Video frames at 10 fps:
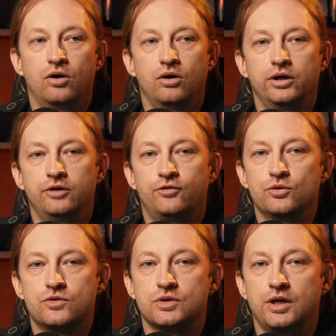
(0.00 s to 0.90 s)
Or if
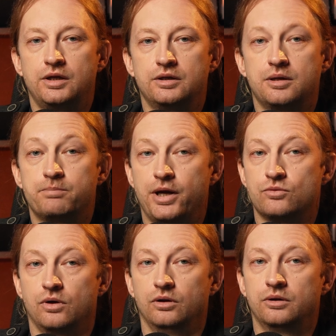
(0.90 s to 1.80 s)
you think
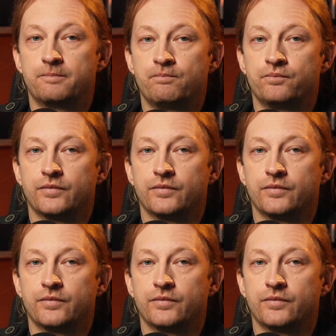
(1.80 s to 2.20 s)
payroll,